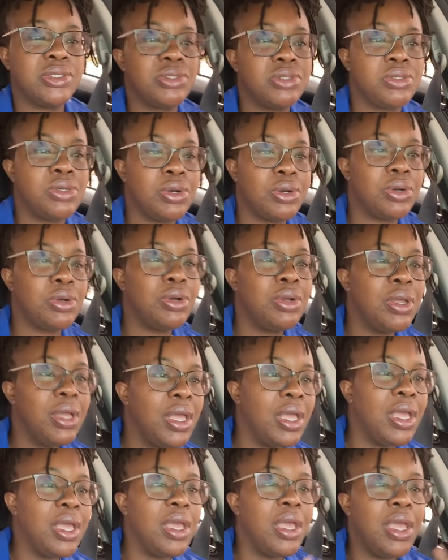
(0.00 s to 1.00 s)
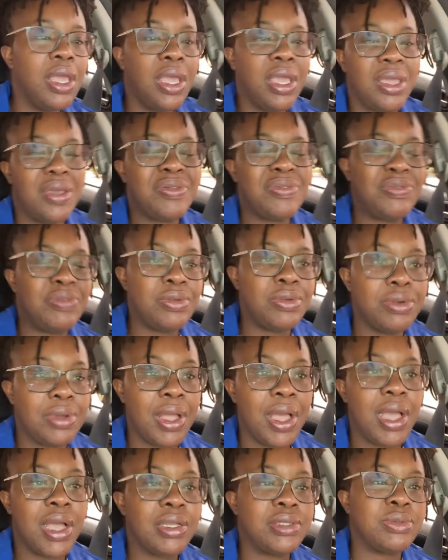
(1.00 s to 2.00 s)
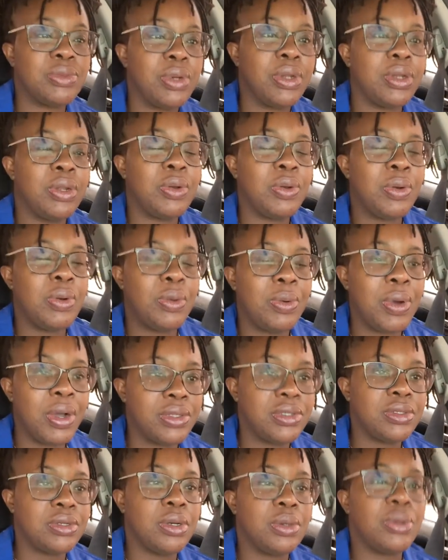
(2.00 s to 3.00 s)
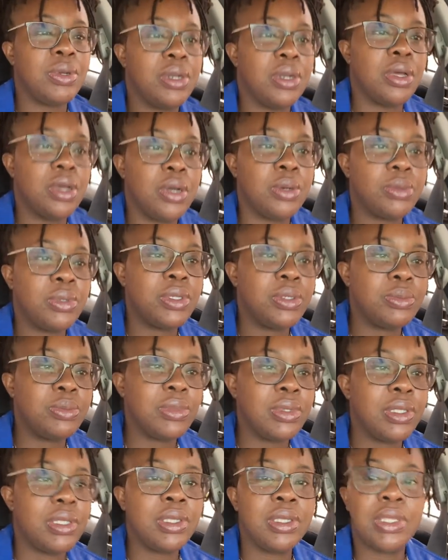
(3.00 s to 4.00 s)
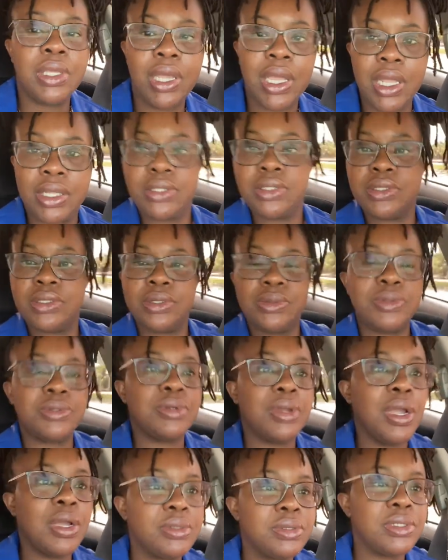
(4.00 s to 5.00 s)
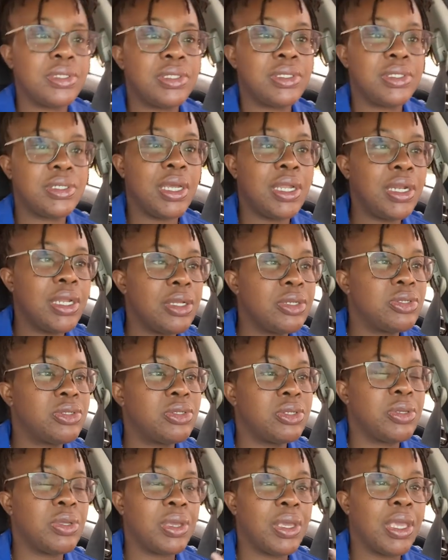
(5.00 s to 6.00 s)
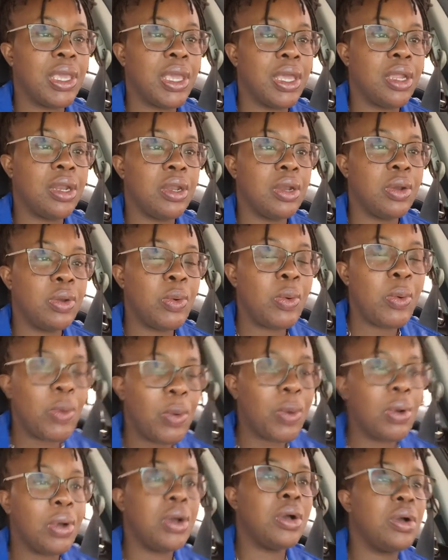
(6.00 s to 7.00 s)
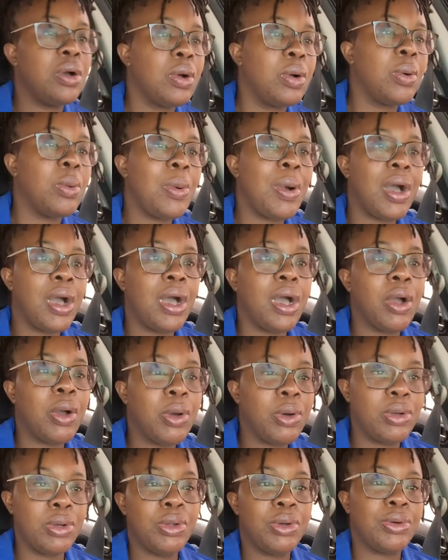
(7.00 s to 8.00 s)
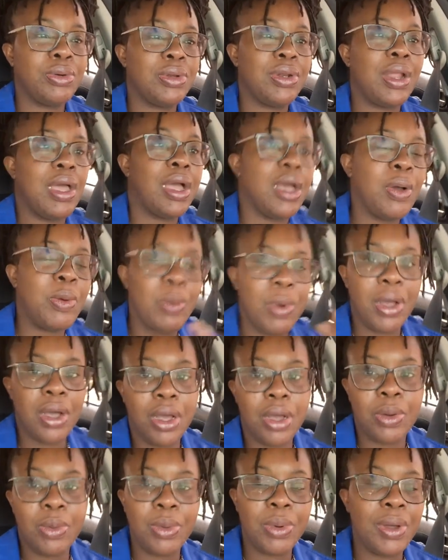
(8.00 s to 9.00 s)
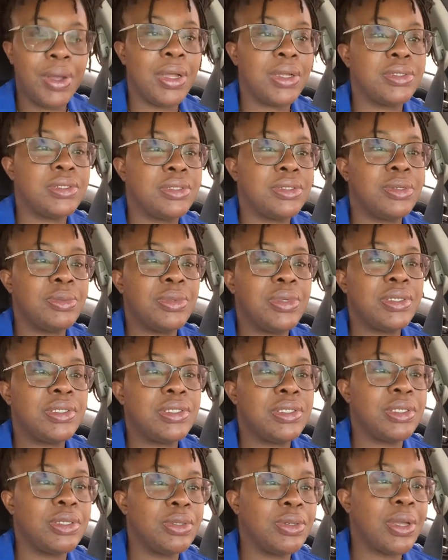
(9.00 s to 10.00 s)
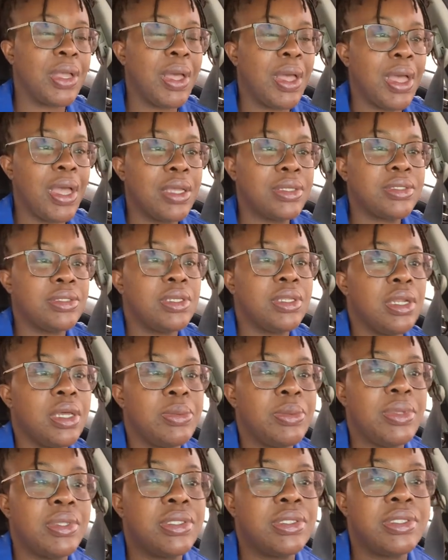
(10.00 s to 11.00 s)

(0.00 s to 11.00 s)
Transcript: So if you guys want to know what's going on with me, you got to subscribe to the channel so you can know what I go down and what I go on. So me see you guys in a bit.